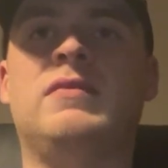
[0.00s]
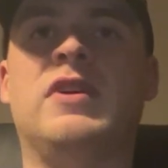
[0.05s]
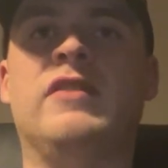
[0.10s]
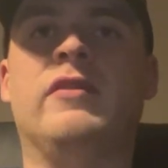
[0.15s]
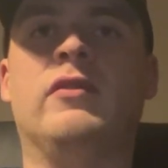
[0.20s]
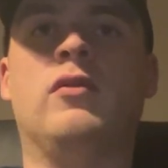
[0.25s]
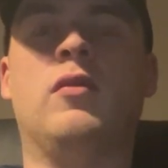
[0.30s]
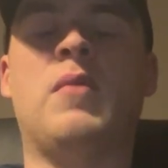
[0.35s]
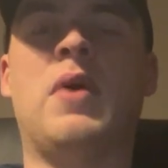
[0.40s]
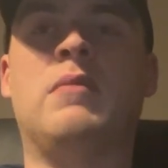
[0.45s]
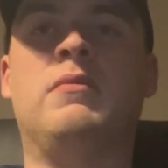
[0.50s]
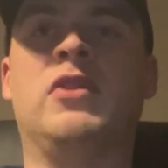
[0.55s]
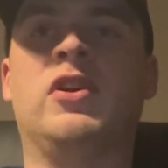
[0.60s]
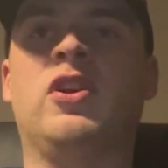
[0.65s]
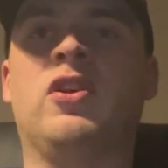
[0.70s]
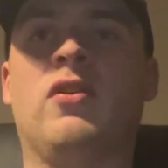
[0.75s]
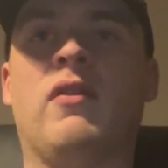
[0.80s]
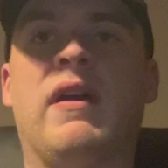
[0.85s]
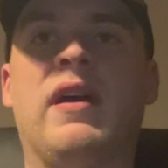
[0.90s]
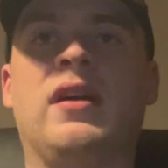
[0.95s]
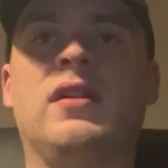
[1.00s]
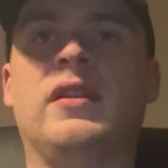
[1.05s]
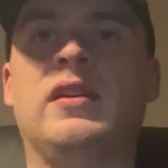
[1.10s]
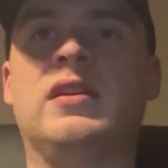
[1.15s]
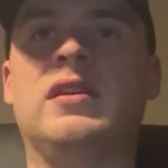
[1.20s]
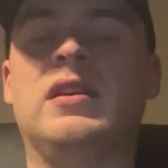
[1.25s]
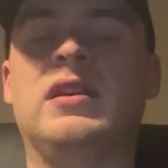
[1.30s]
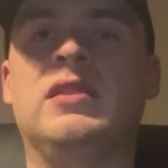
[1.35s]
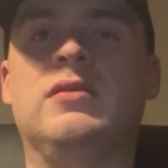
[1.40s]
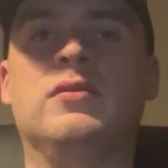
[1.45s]
I remember
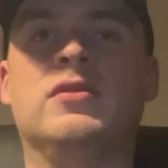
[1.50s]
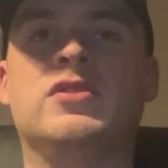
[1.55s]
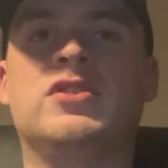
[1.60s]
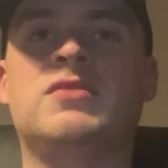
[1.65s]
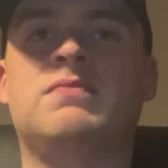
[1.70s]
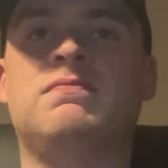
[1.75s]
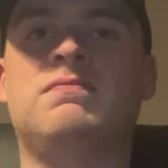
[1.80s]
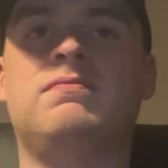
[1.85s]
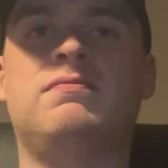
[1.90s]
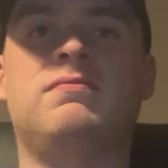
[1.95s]
correctly, he was